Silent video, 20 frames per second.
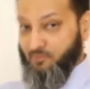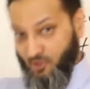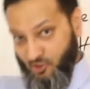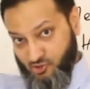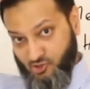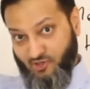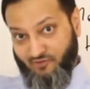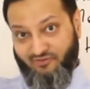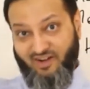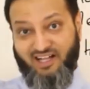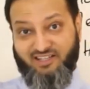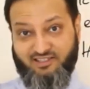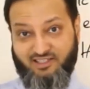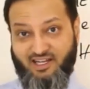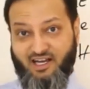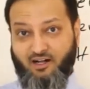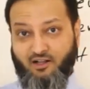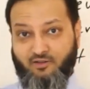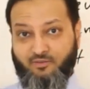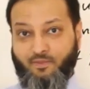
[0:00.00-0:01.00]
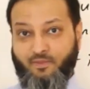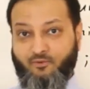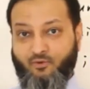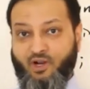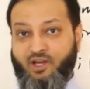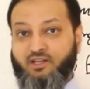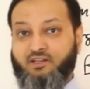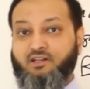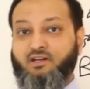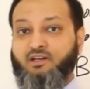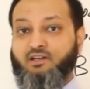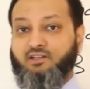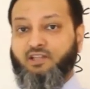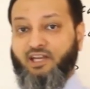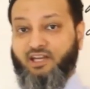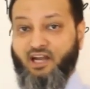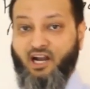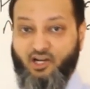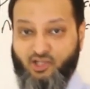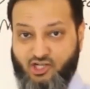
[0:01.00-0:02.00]
bulging fontanelle, right?
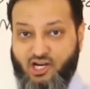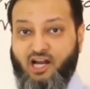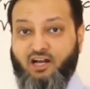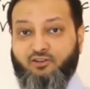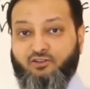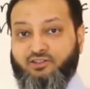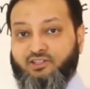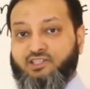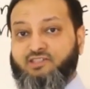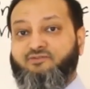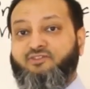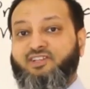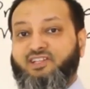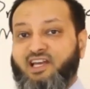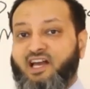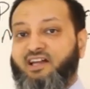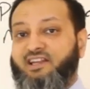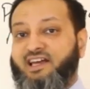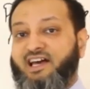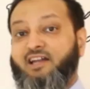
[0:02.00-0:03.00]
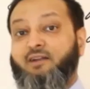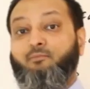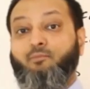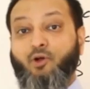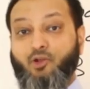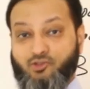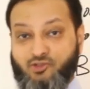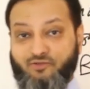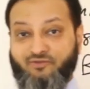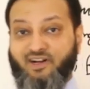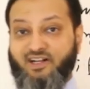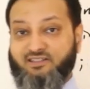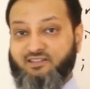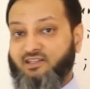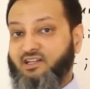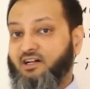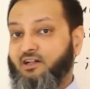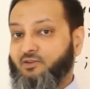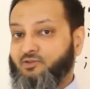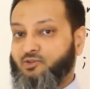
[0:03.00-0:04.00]
Like our child in this vignette had a bulging
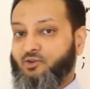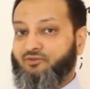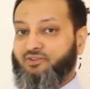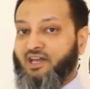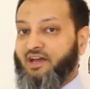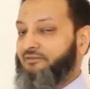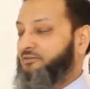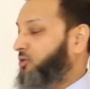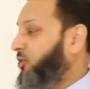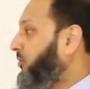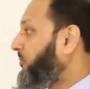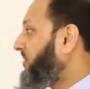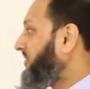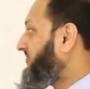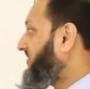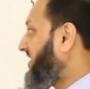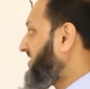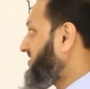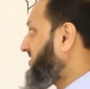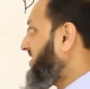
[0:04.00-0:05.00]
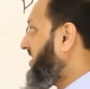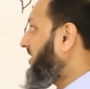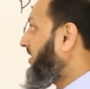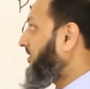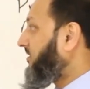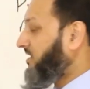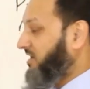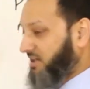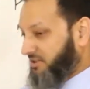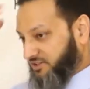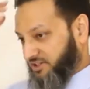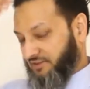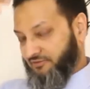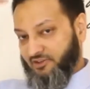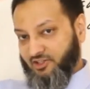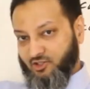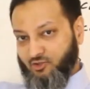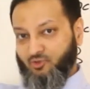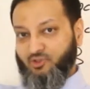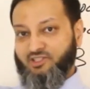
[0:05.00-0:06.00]
fontanelle. So if they have an open fontanelle, they have
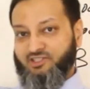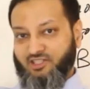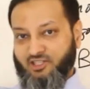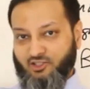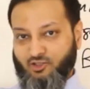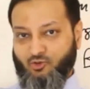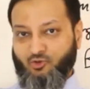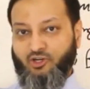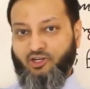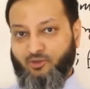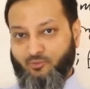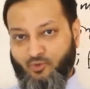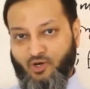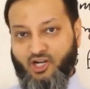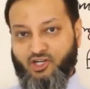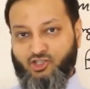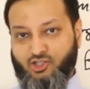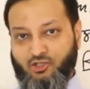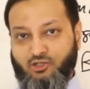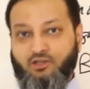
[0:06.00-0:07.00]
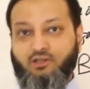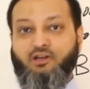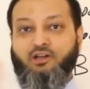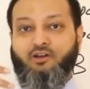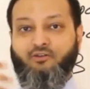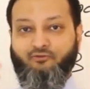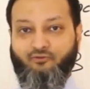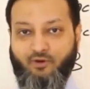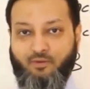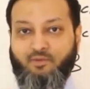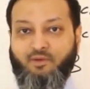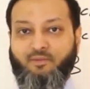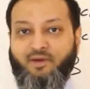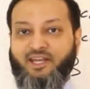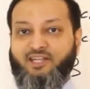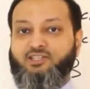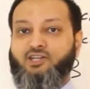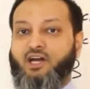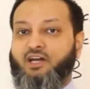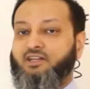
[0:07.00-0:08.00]
increased intracranial pressure from the
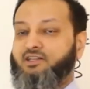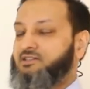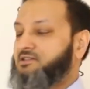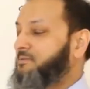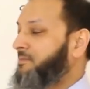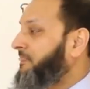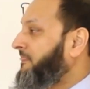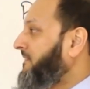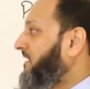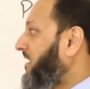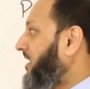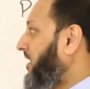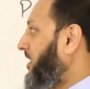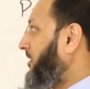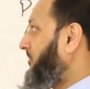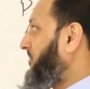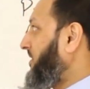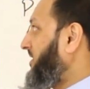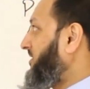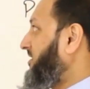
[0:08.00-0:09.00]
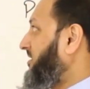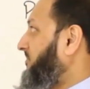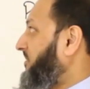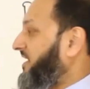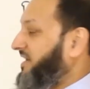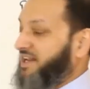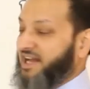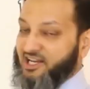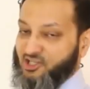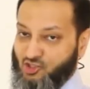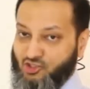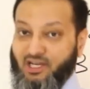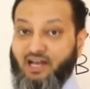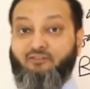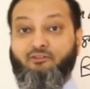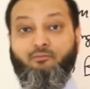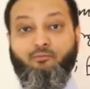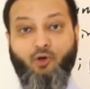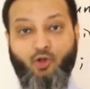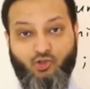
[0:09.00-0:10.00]
meningitis, and they might actually
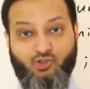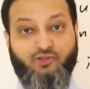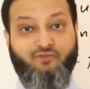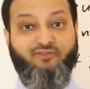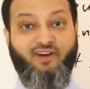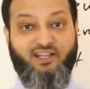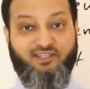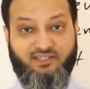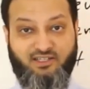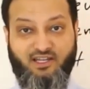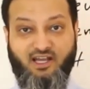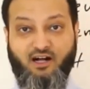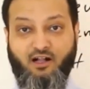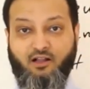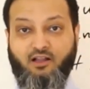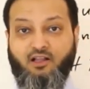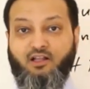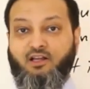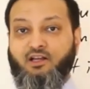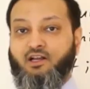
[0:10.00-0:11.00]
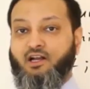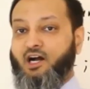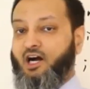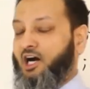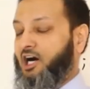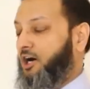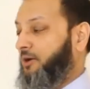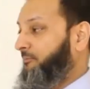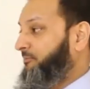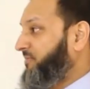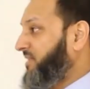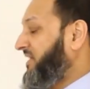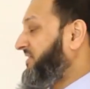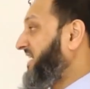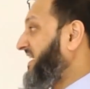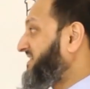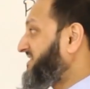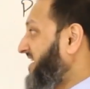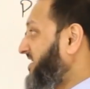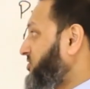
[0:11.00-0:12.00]
have a bulging fontanelle. And
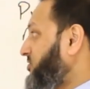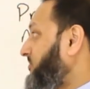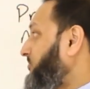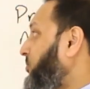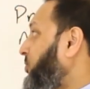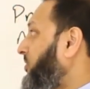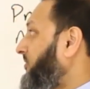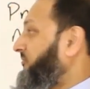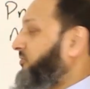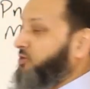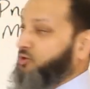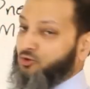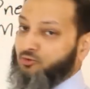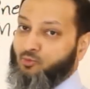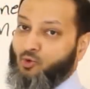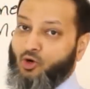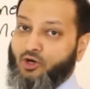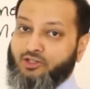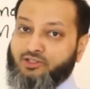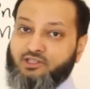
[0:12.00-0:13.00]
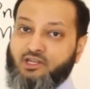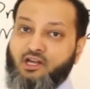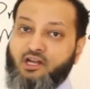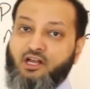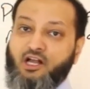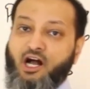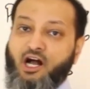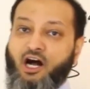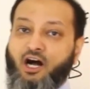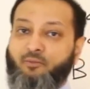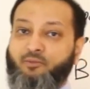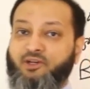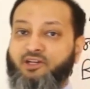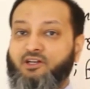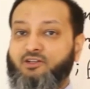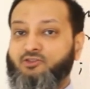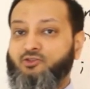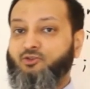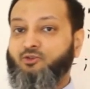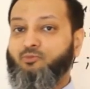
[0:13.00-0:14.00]
that's actually important for newborns
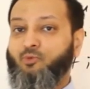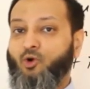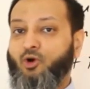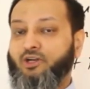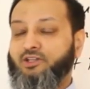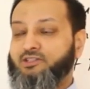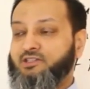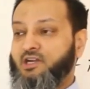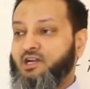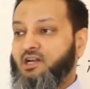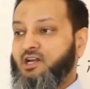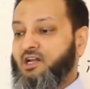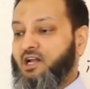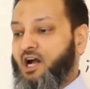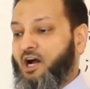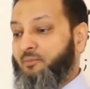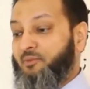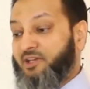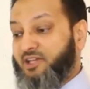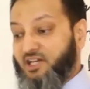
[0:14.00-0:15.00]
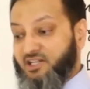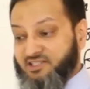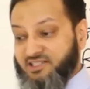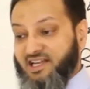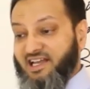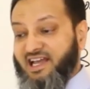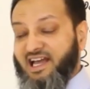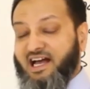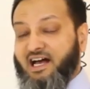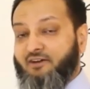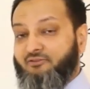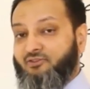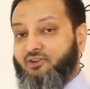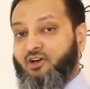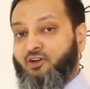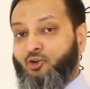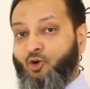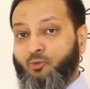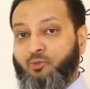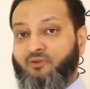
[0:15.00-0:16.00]
because newborns, because they
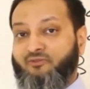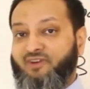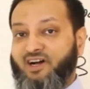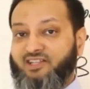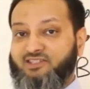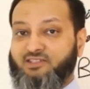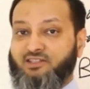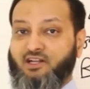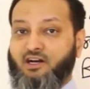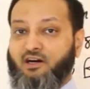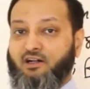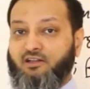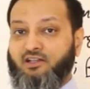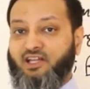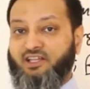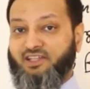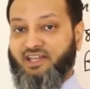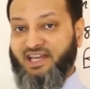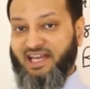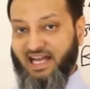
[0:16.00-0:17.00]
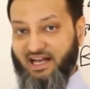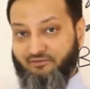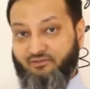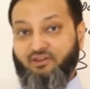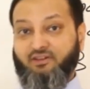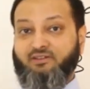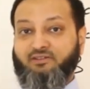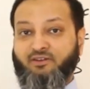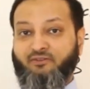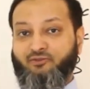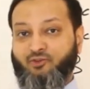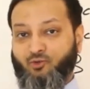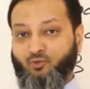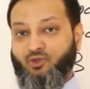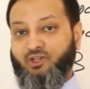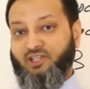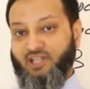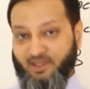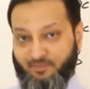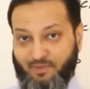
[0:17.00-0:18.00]
have an open fontanelle and they have a, if you
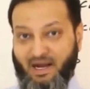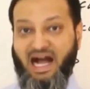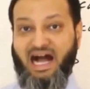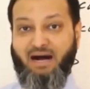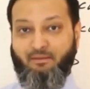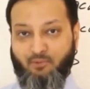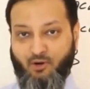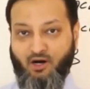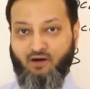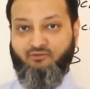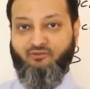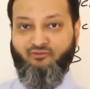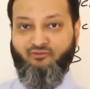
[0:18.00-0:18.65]
will, a pop-off